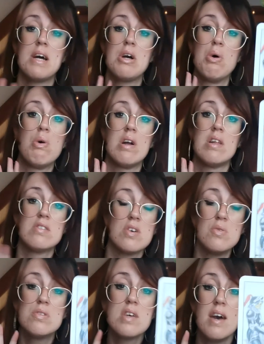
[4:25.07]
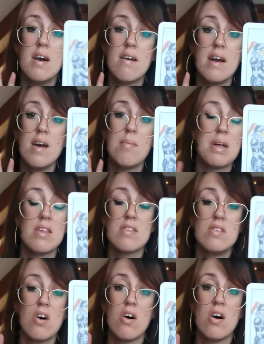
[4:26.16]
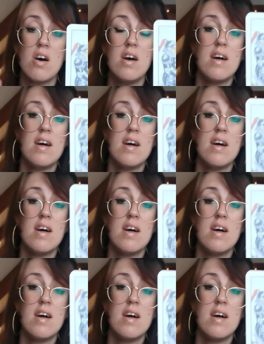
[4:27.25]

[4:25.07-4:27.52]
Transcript: my god, it's so scary, but it's not.